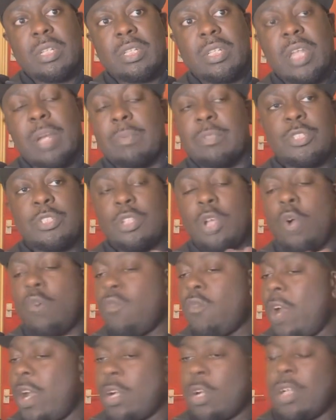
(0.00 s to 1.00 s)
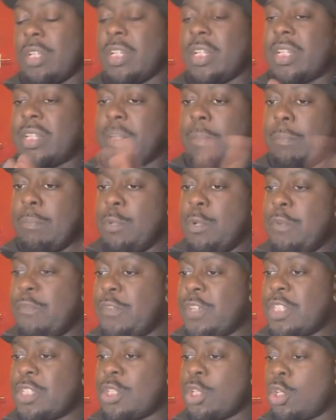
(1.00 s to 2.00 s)
There was no retconning. The
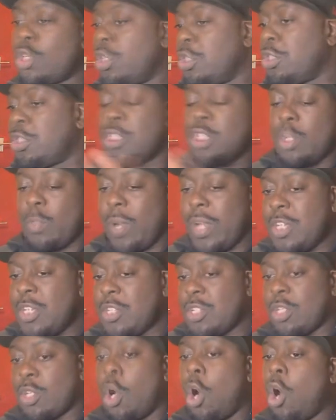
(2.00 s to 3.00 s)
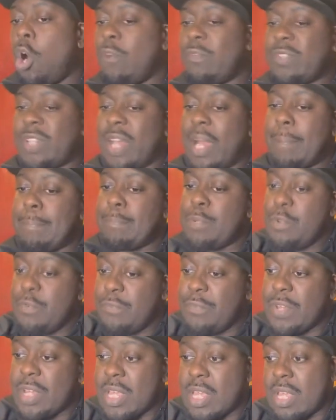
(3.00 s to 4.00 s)
movie is a continuation of that
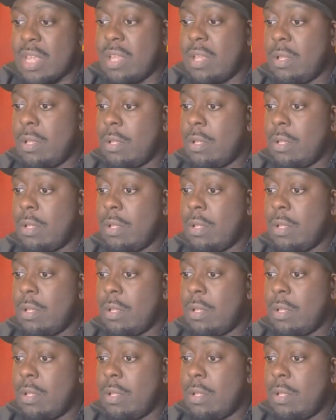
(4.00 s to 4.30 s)
movie.